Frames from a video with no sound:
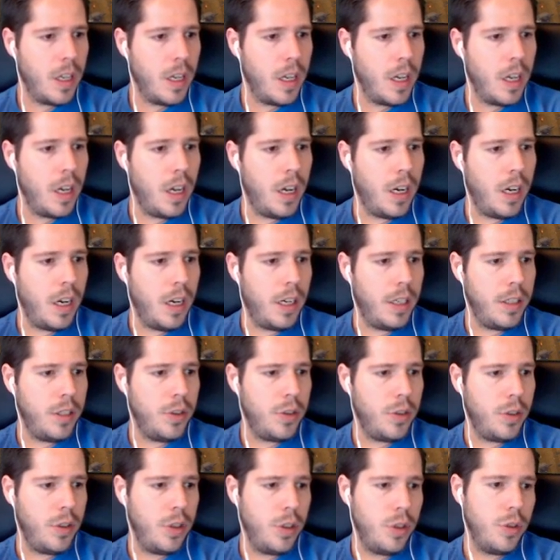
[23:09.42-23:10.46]
Uh, you,
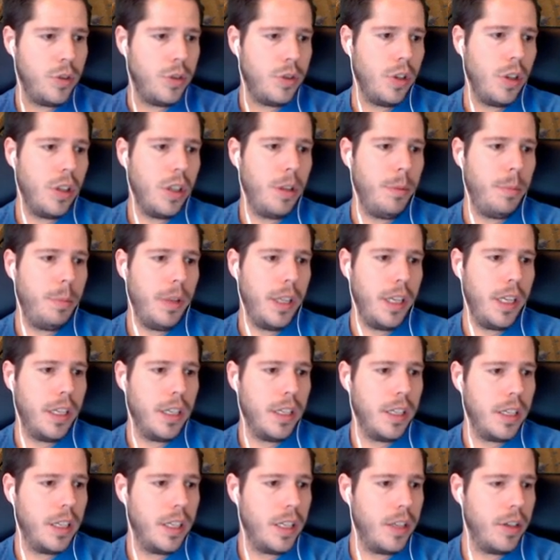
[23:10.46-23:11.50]
you use all the blink,
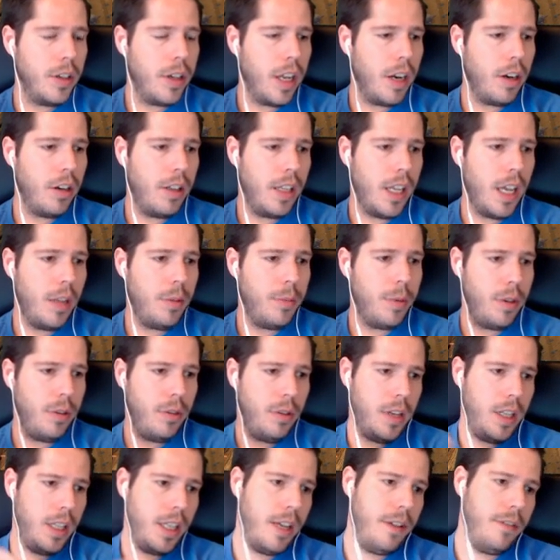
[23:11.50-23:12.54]
you get online, but in
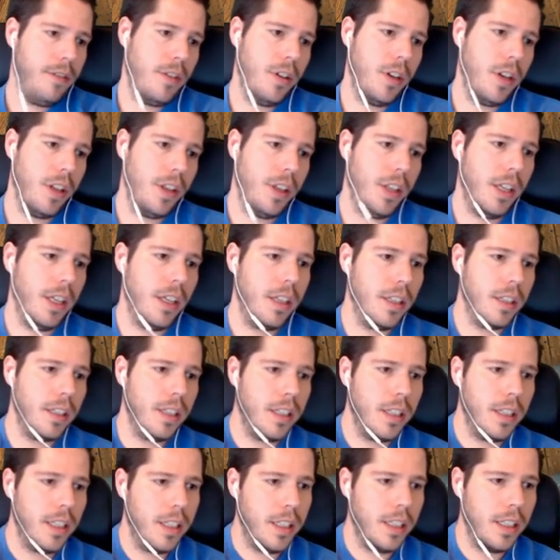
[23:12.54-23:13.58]
real life, nothing.
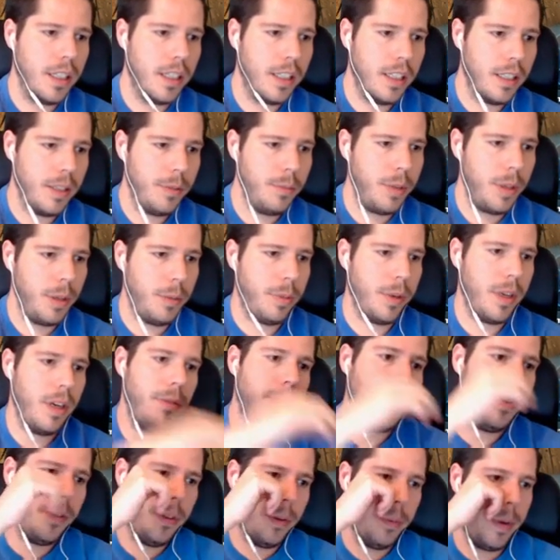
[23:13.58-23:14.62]
But bottom
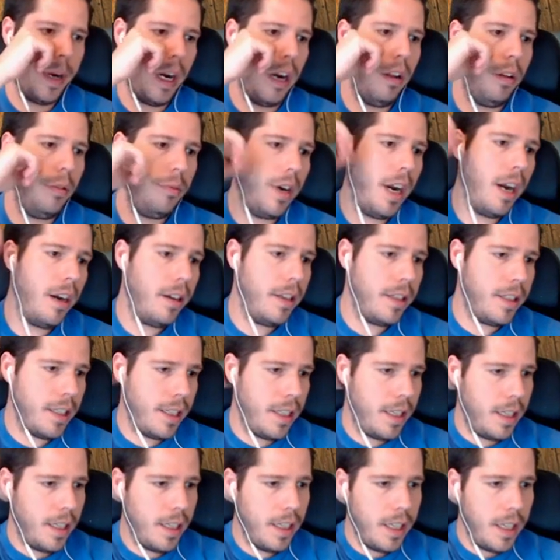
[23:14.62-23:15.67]
of the barrel
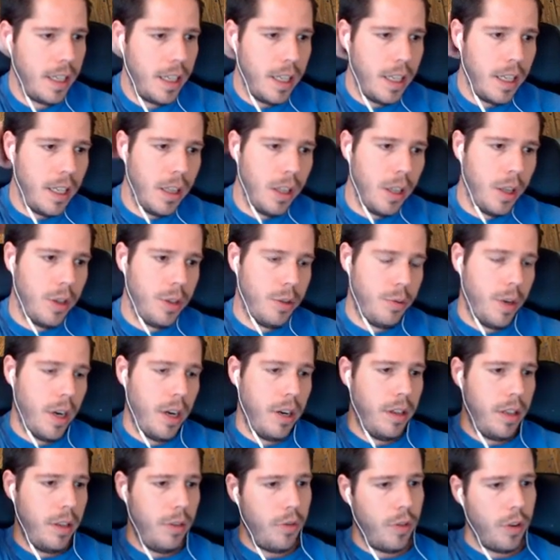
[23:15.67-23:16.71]
rarity, lowest
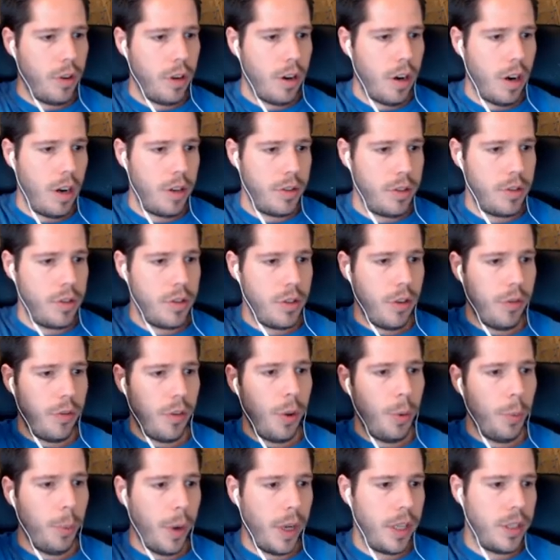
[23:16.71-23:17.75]
rarity for cards, you shuffle
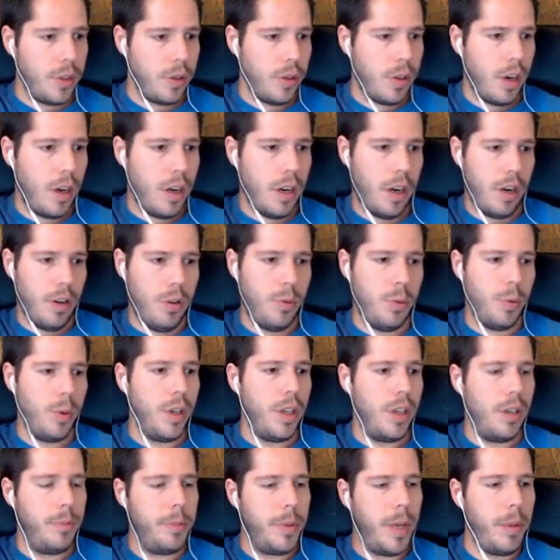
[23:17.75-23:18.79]
way too hard and
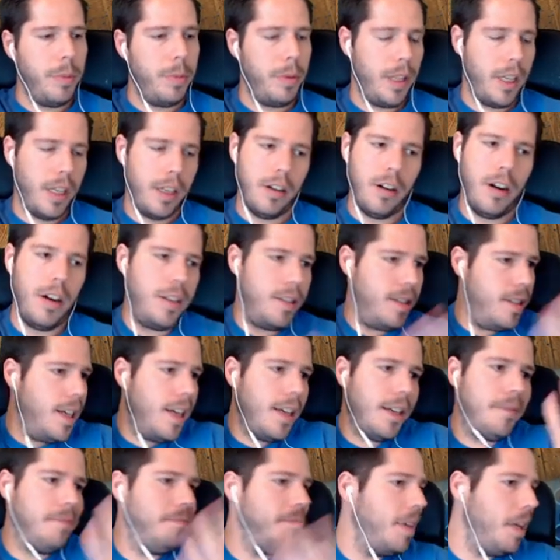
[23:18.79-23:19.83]
ruin my play cards. Yeah,
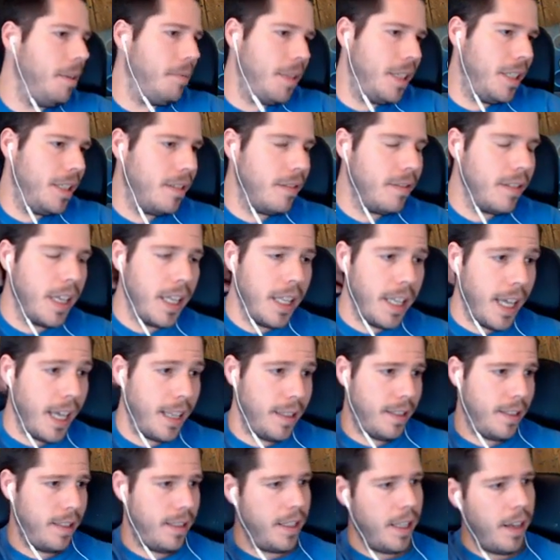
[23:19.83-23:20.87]
I mean,
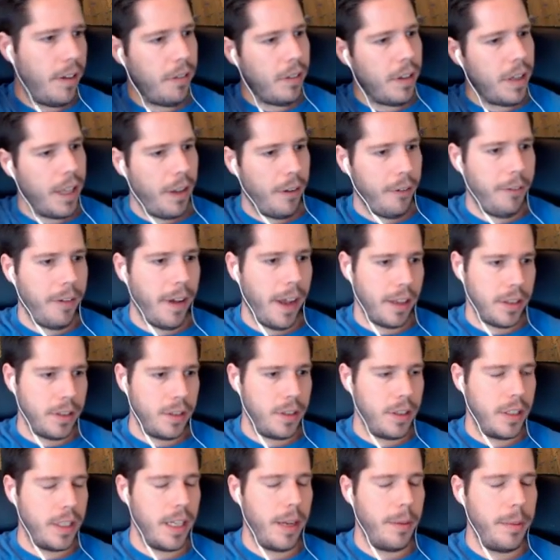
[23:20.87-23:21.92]
that's definitely a factor,
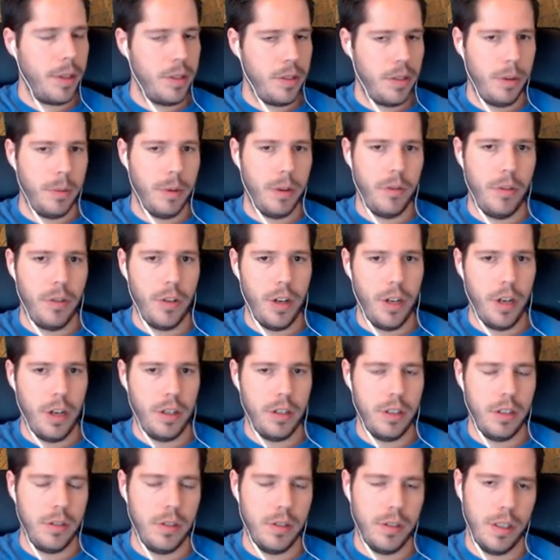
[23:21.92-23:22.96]
Tama Drummer, for not
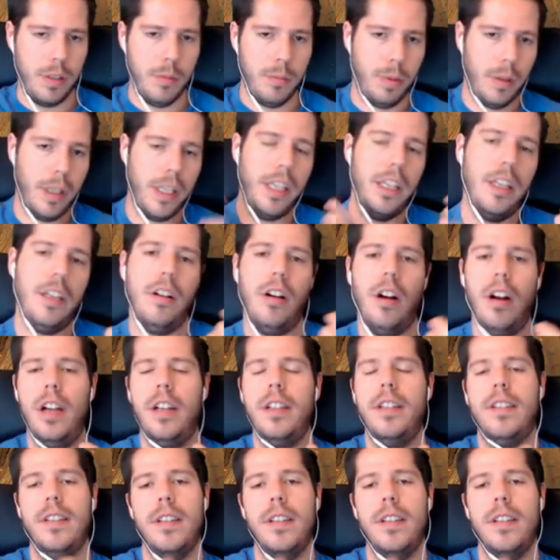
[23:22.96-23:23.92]
using blingy cards.